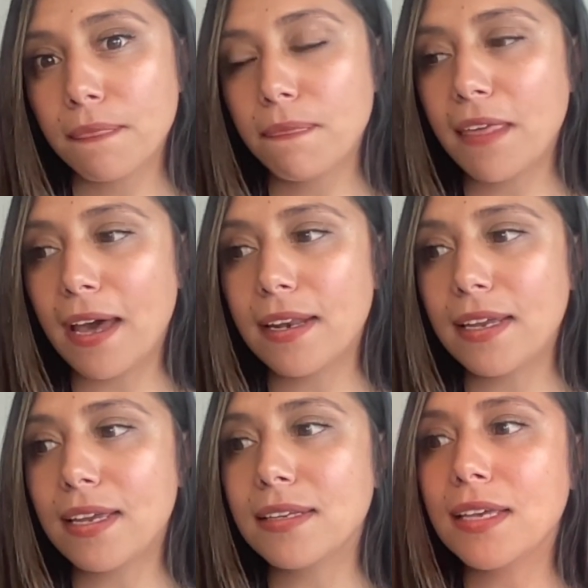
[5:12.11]
that
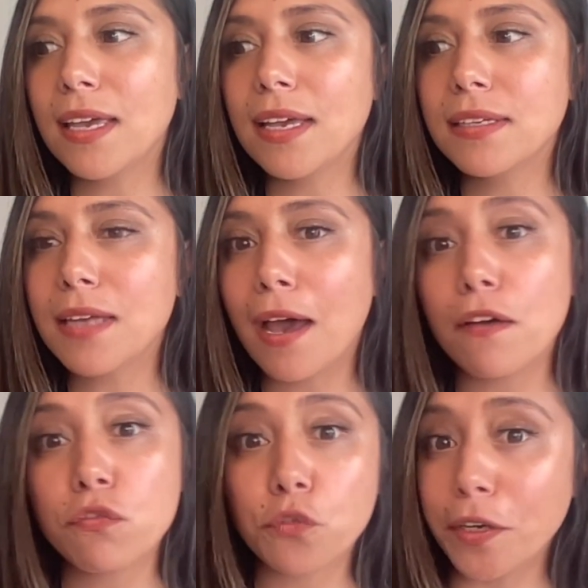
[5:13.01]
it can't
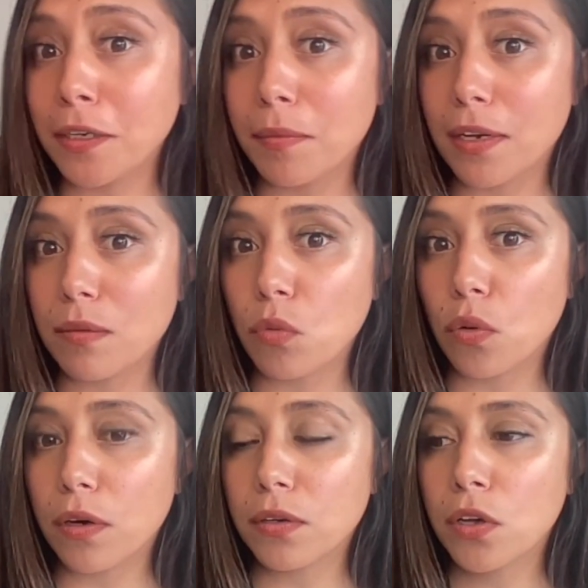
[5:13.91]
have freedom
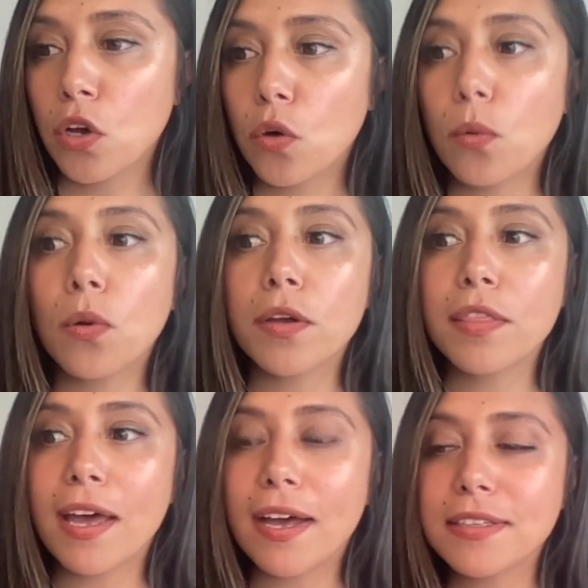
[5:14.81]
anymore, or
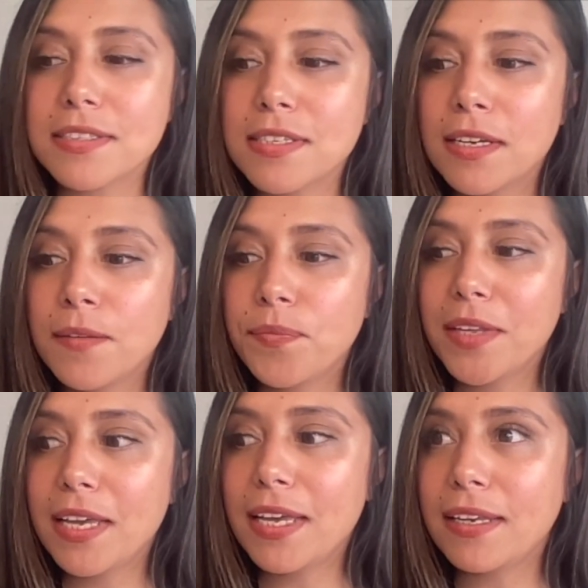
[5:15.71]
that
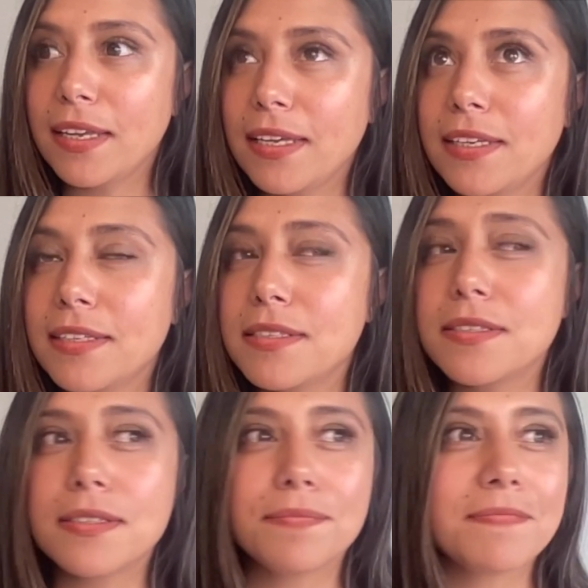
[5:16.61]
it
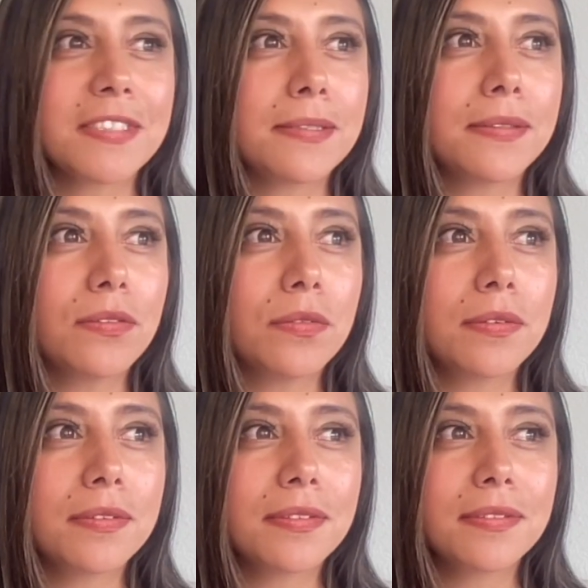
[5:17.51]
is
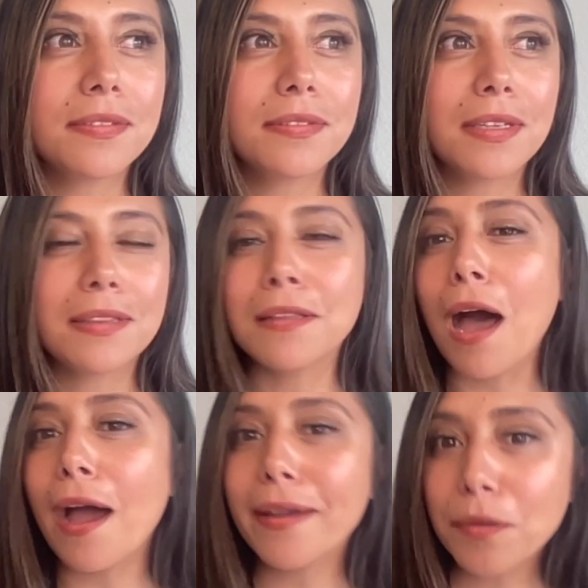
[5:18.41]

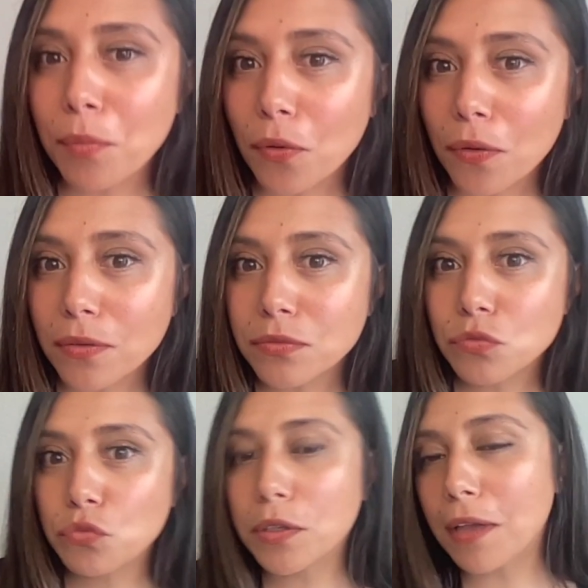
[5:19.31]
liable
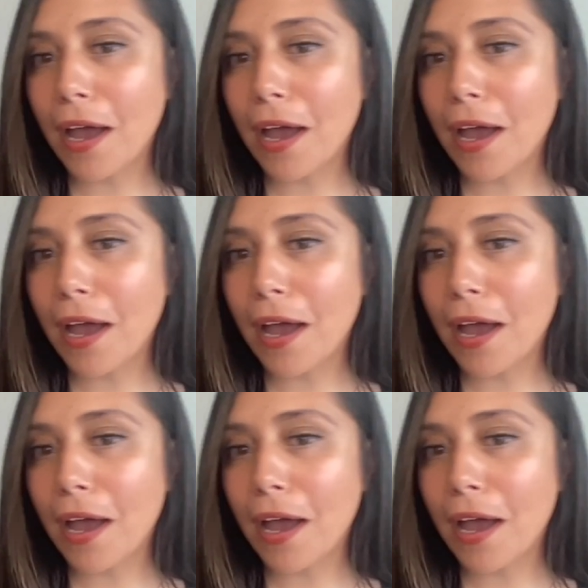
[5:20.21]
to